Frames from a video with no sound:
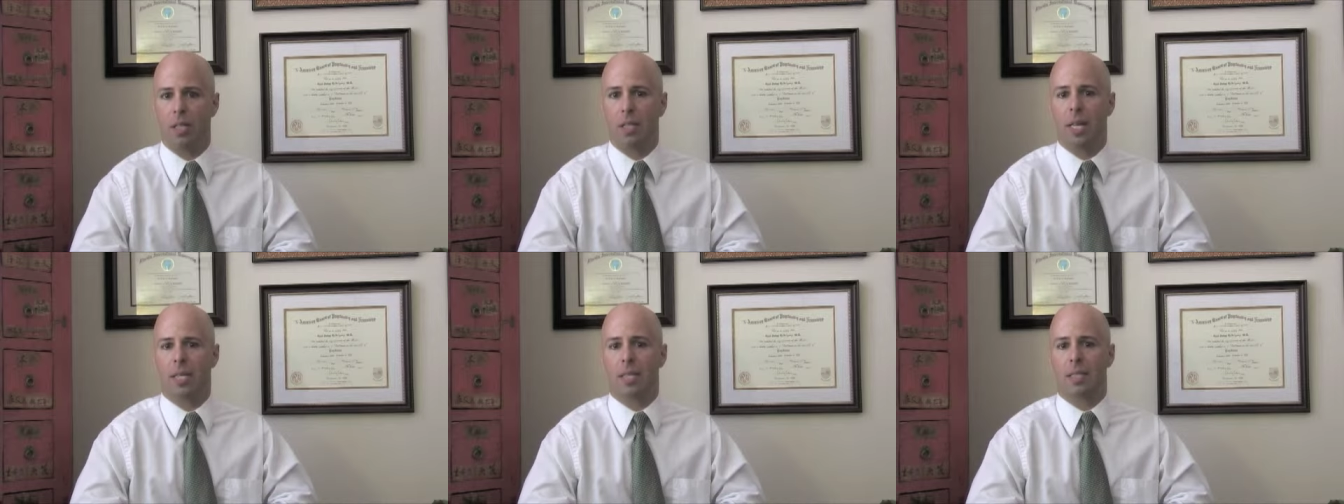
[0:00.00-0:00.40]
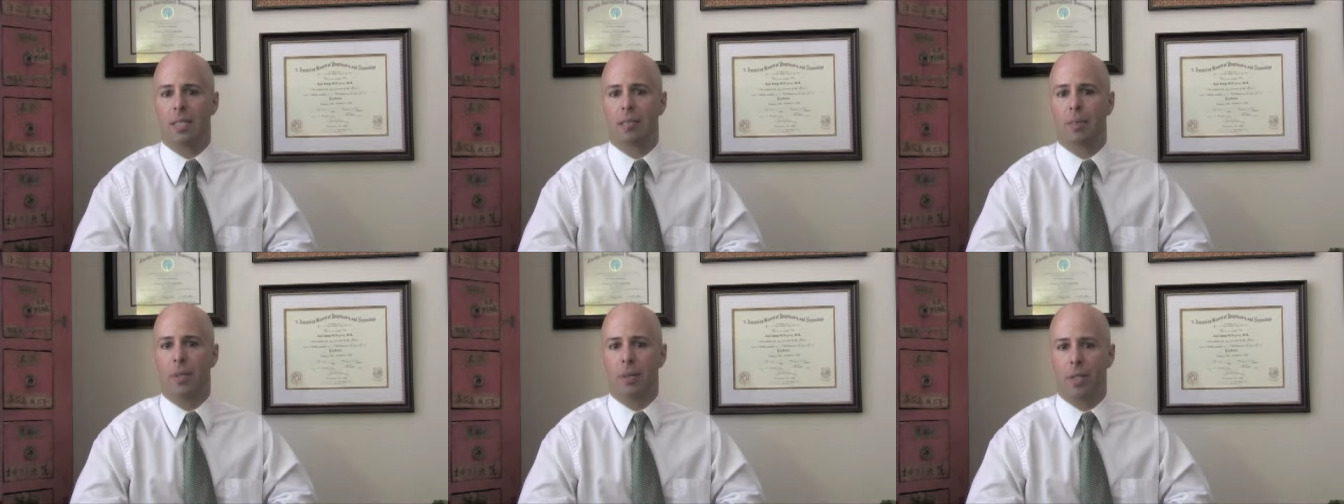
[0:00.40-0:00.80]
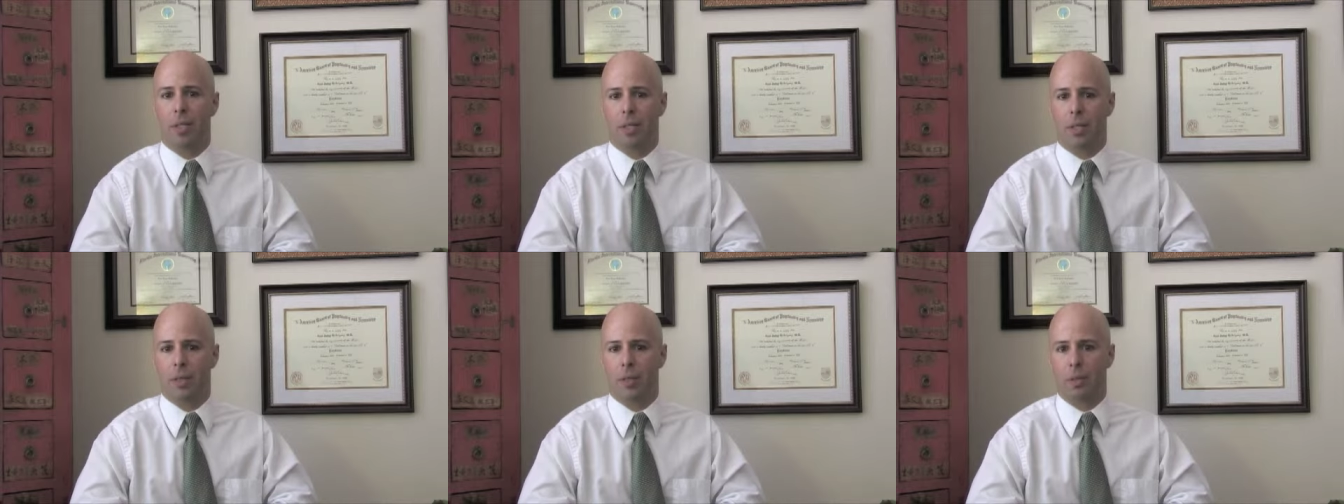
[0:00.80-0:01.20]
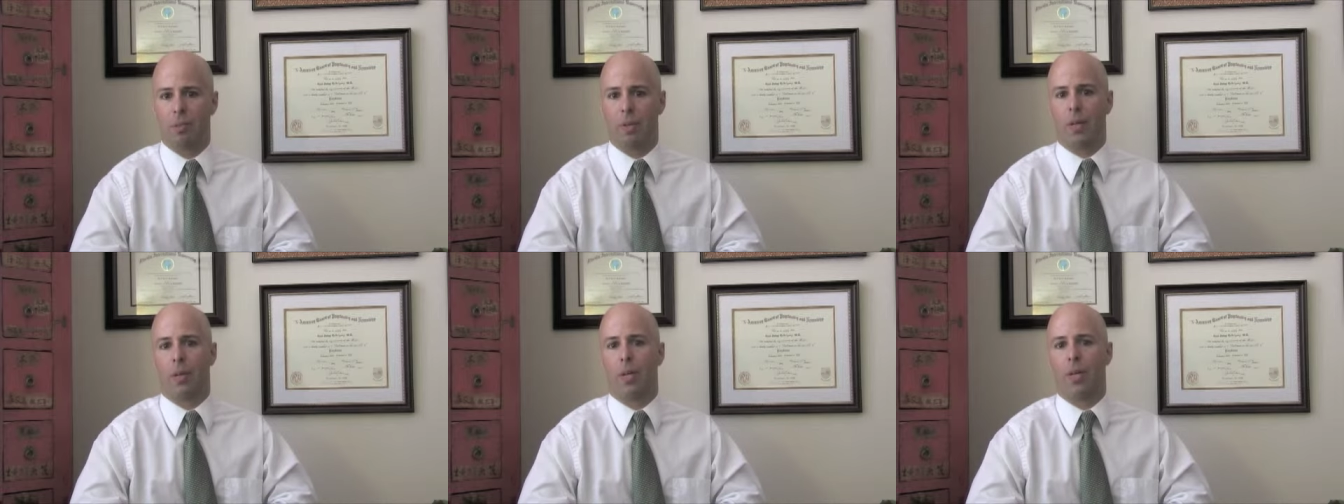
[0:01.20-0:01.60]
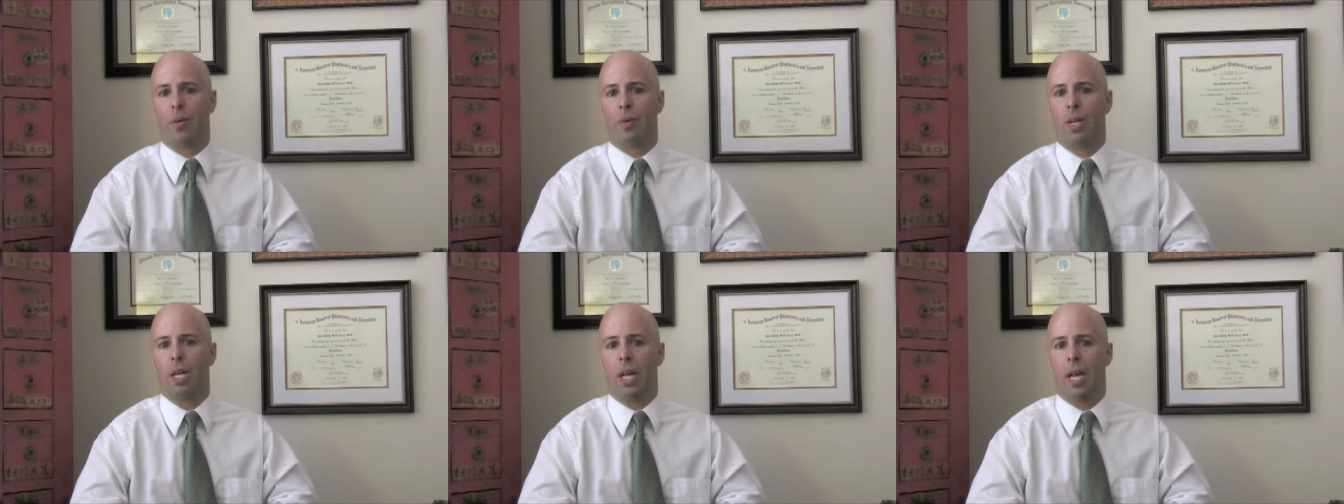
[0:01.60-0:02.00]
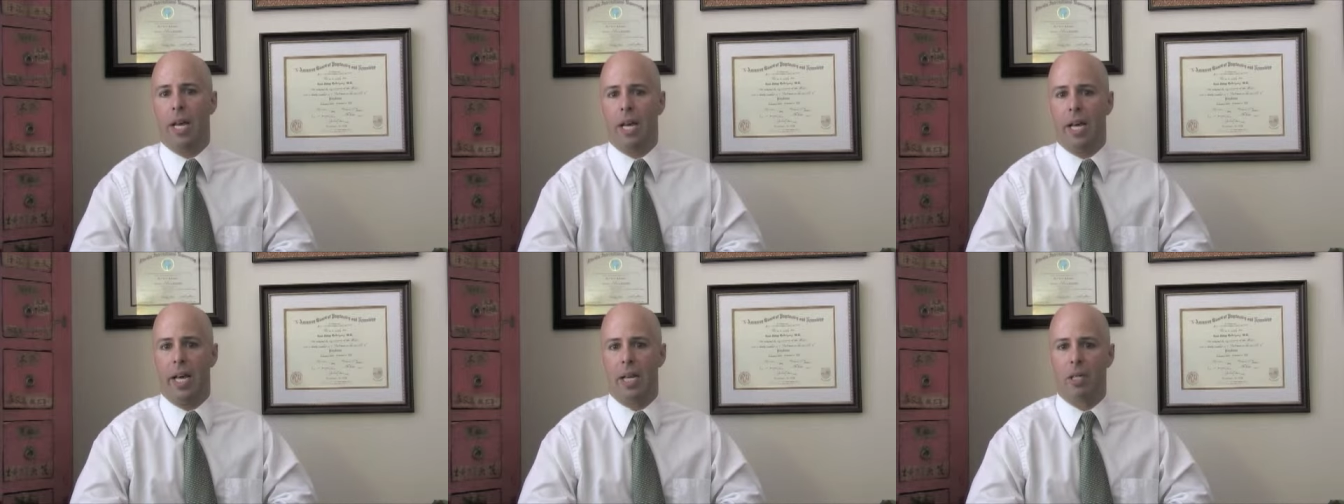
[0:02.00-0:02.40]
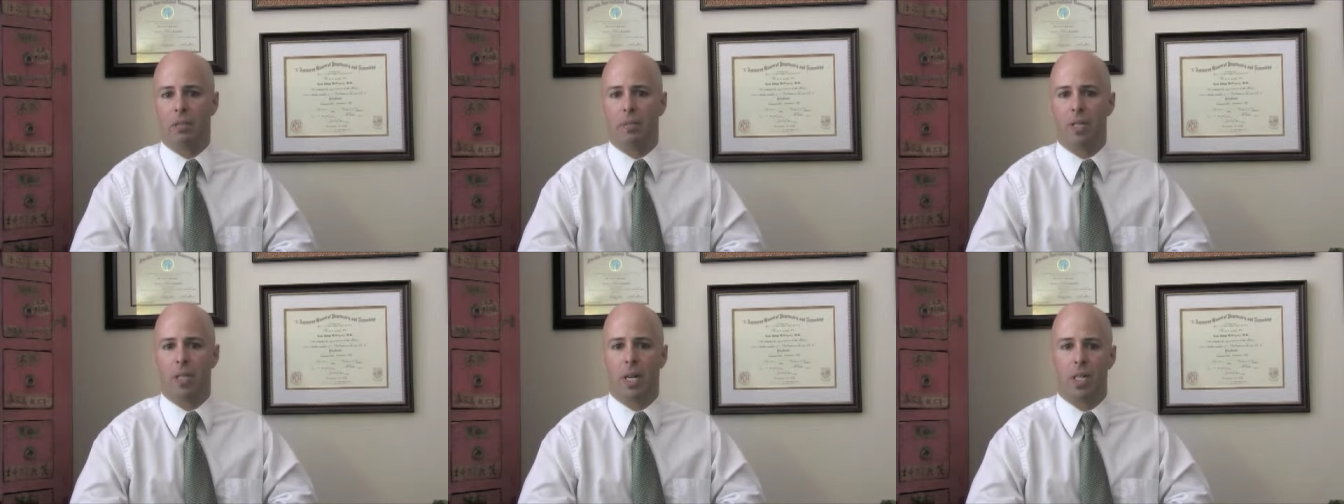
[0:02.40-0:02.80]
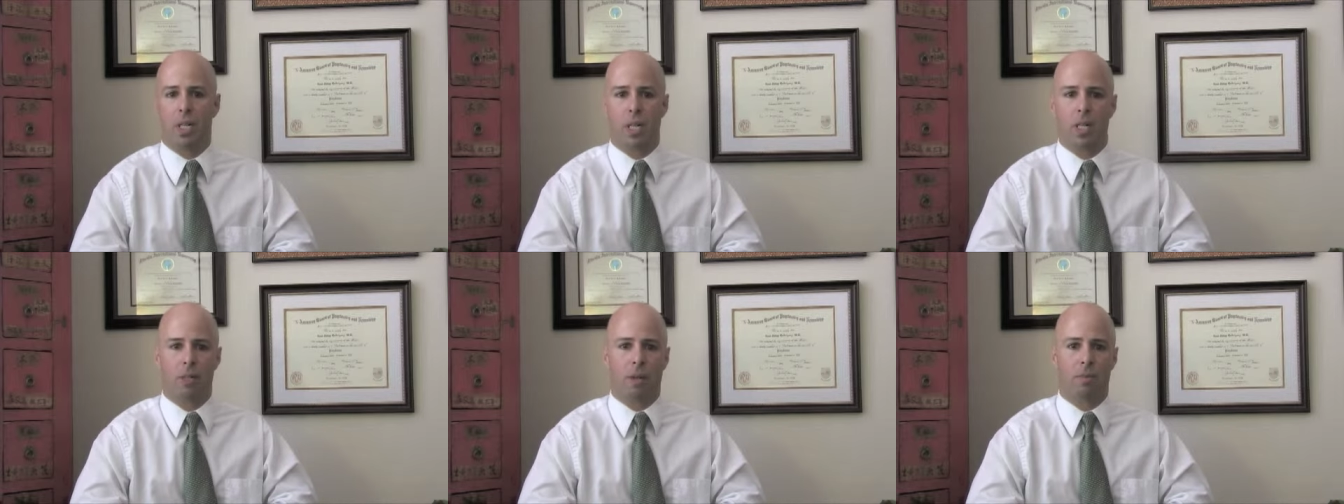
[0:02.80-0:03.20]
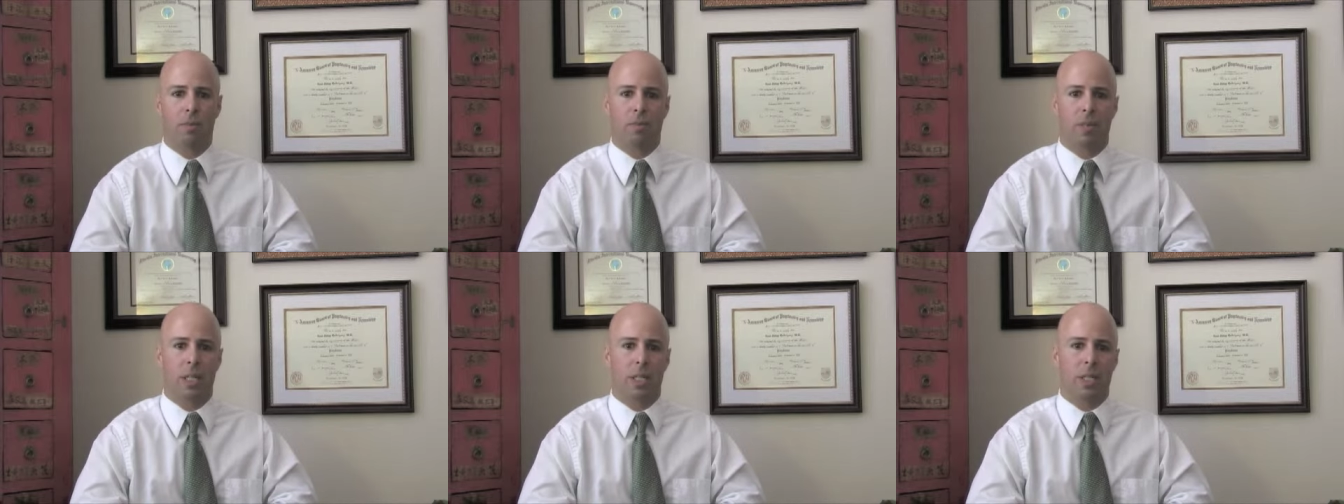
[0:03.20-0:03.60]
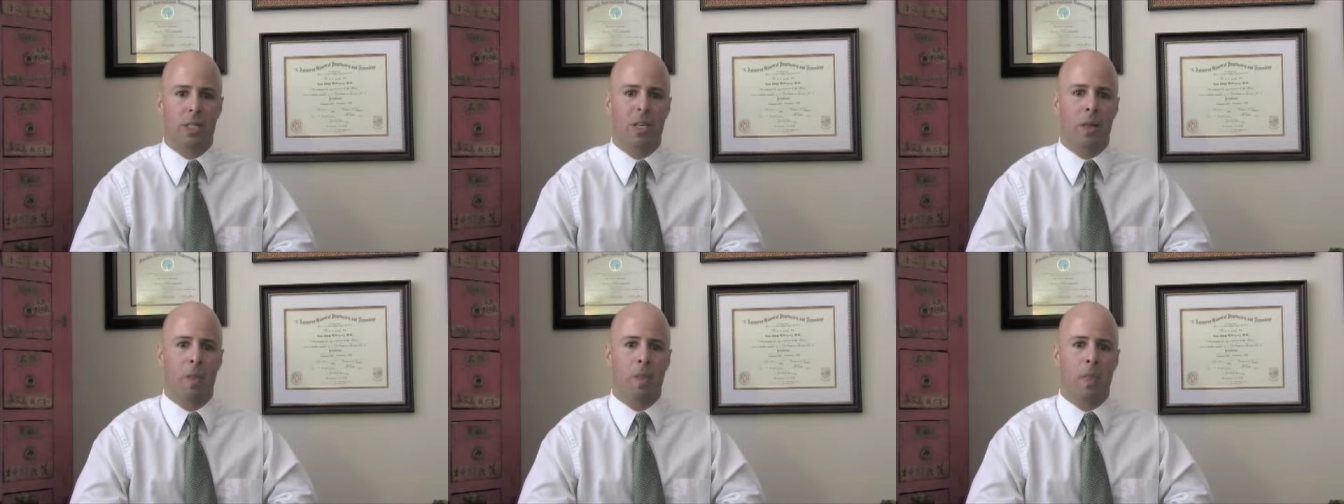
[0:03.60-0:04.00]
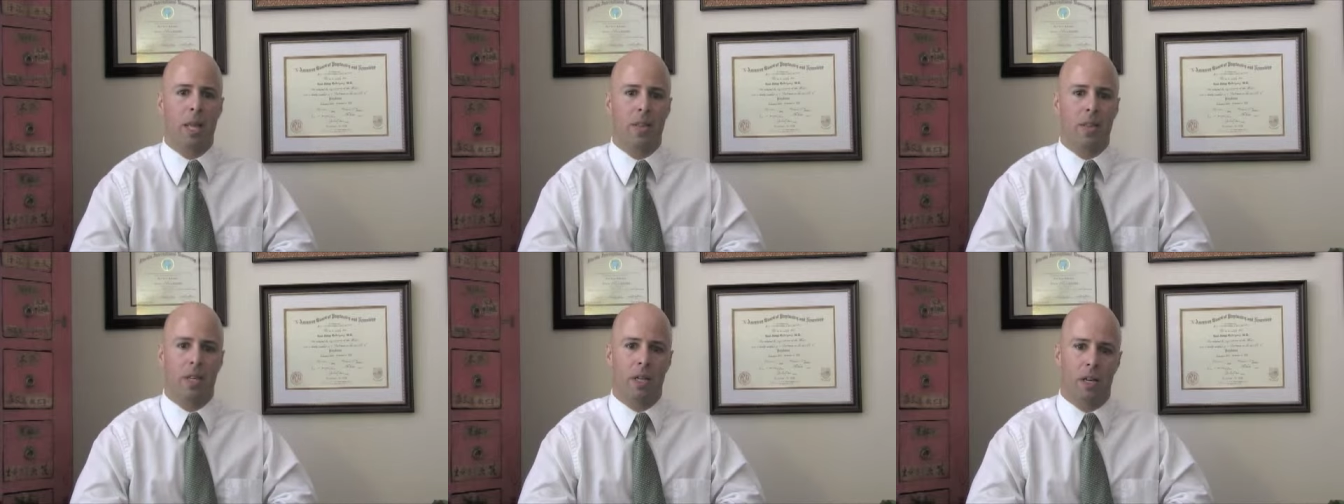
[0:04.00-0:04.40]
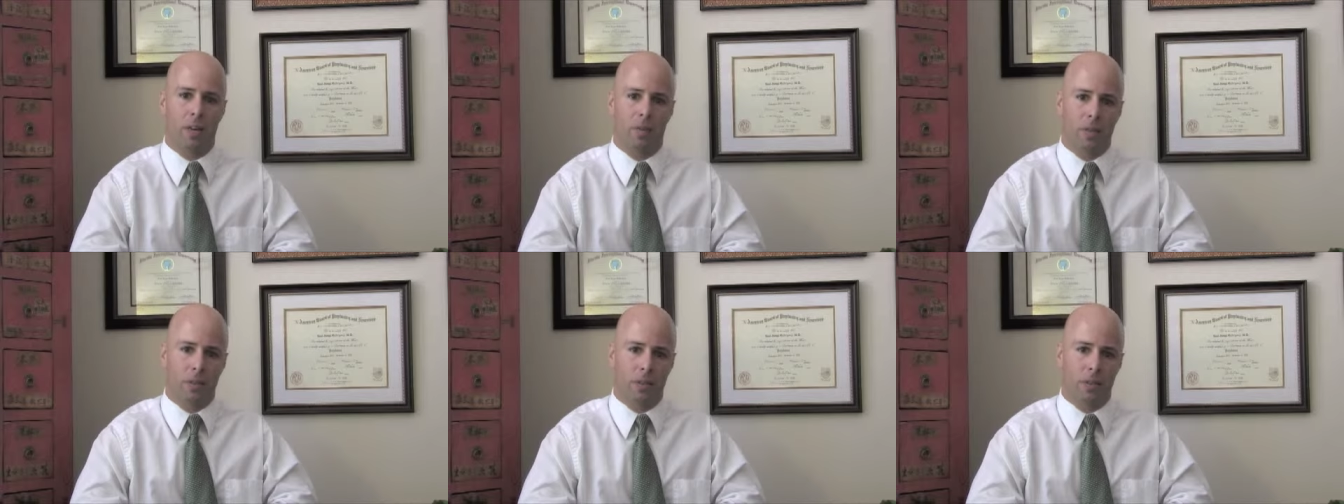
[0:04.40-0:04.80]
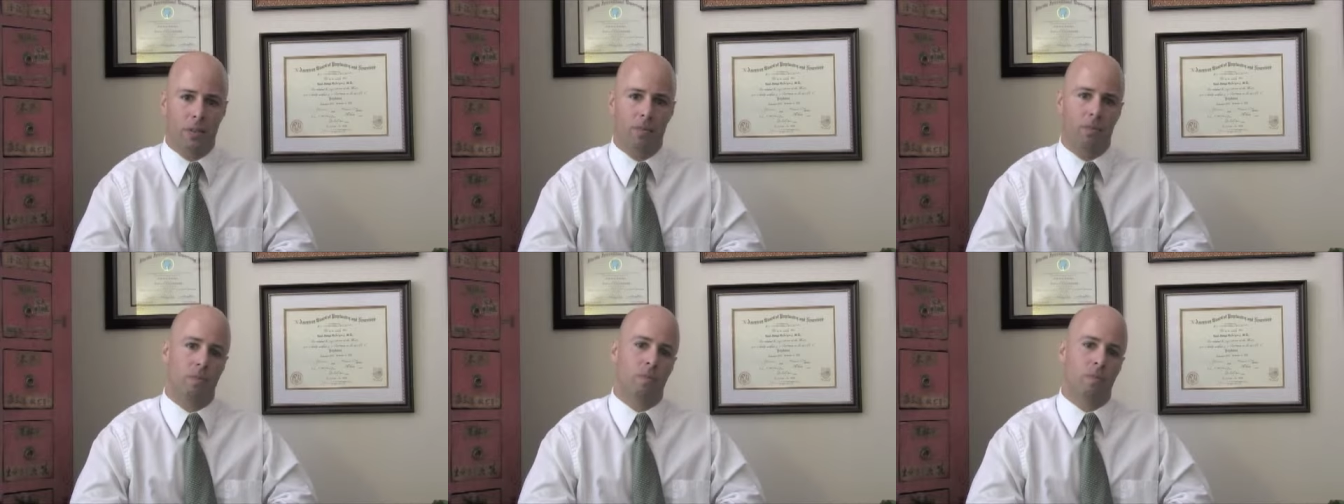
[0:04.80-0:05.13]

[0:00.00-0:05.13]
that is experienced in using methadone and it should be done under observation in the office.